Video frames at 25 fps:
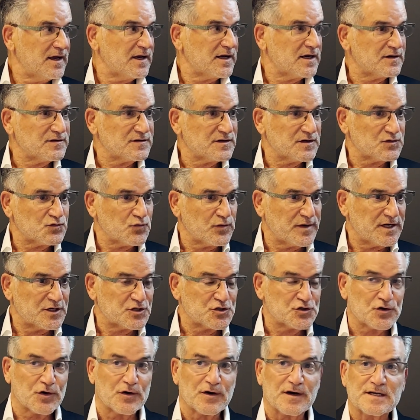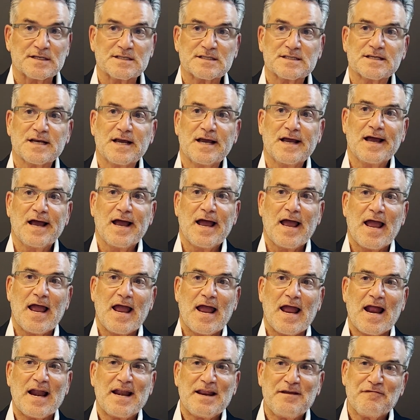It gives us reassurance.
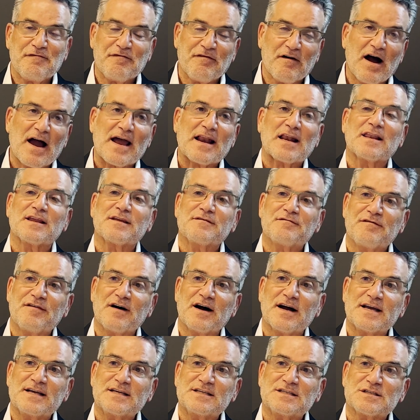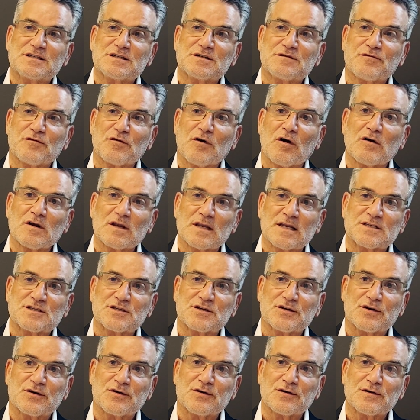Any final advice for our
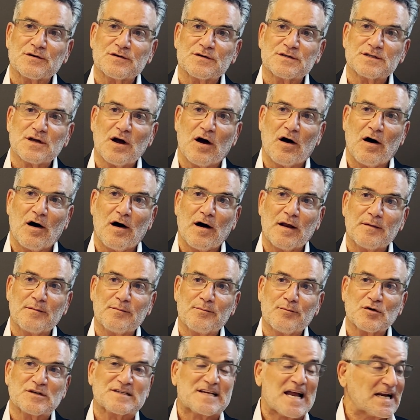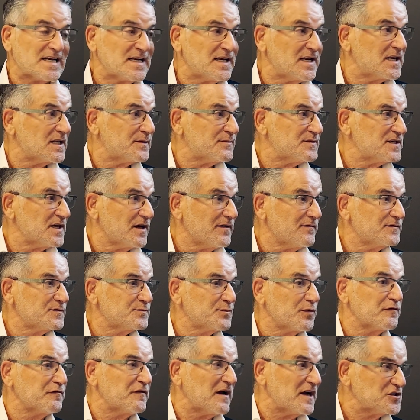listeners on protecting themselves
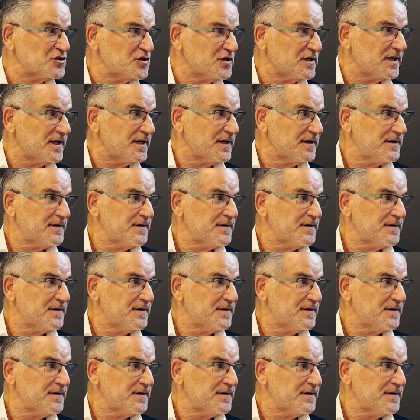professionally?